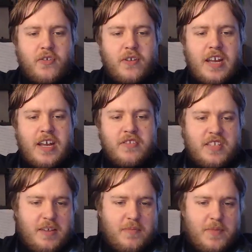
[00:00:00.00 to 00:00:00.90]
read out the
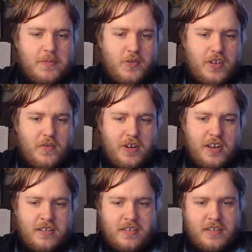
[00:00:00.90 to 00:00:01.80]
team names while you were
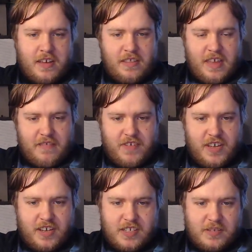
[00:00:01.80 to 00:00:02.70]
getting that
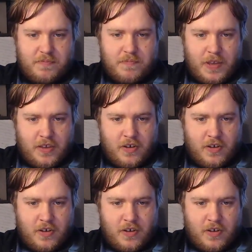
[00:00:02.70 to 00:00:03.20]
fixed, but you